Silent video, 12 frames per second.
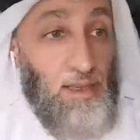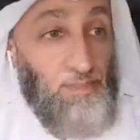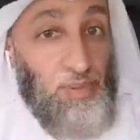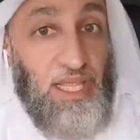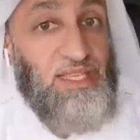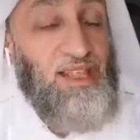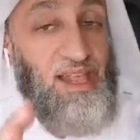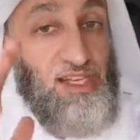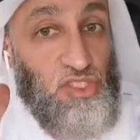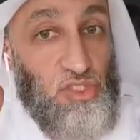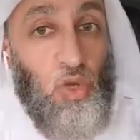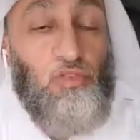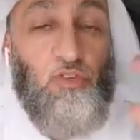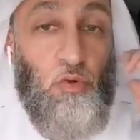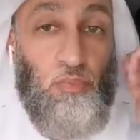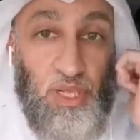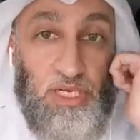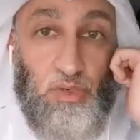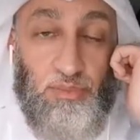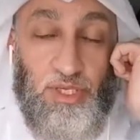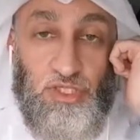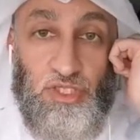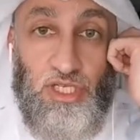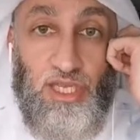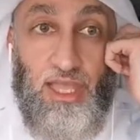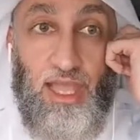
it's a place that is known for pilgrimage,